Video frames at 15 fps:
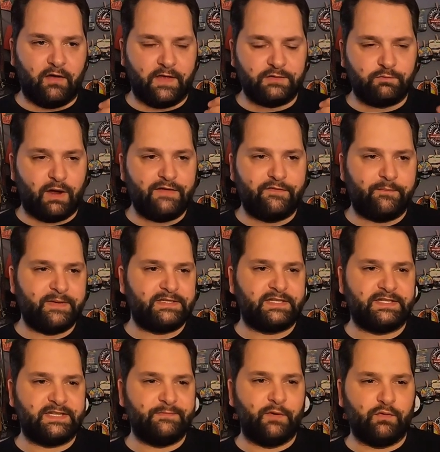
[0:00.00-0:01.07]
There's wafer
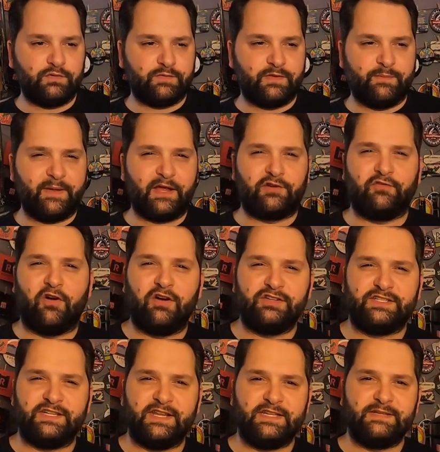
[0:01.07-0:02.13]
biscuity malts with a bit of
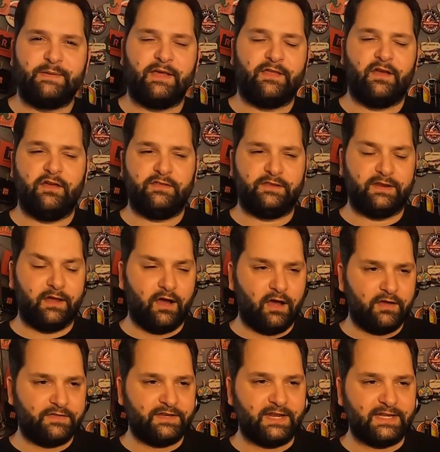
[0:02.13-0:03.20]
grassiness, a bit of
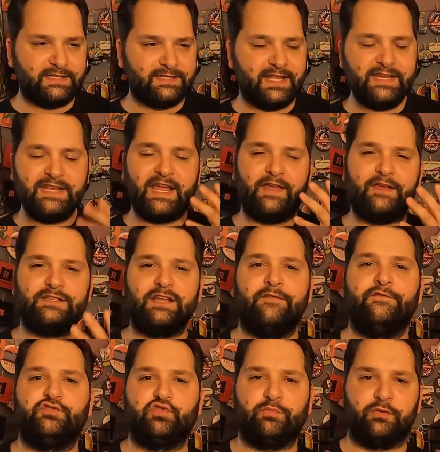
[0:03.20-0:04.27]
earthiness. Then you get those
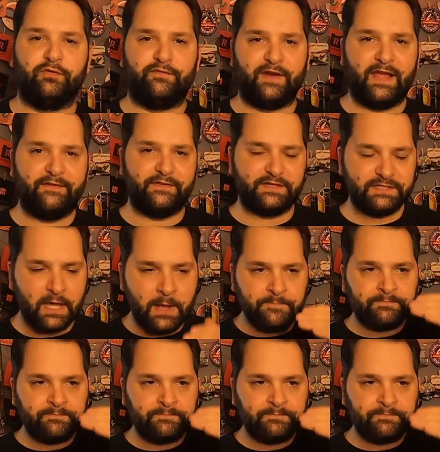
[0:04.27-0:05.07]
lovely tropical flavours.